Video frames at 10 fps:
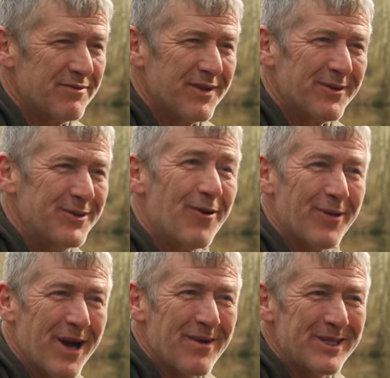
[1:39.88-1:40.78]
of
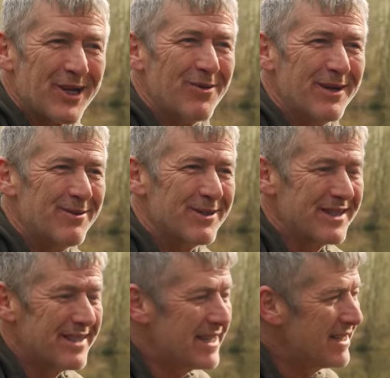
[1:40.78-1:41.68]
not knowing totally what's
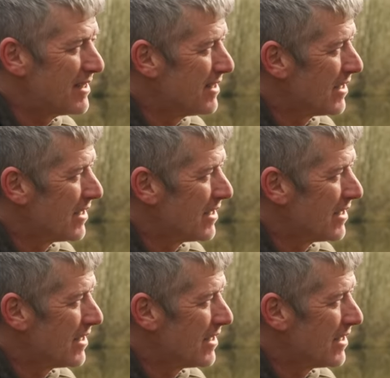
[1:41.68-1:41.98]
in here.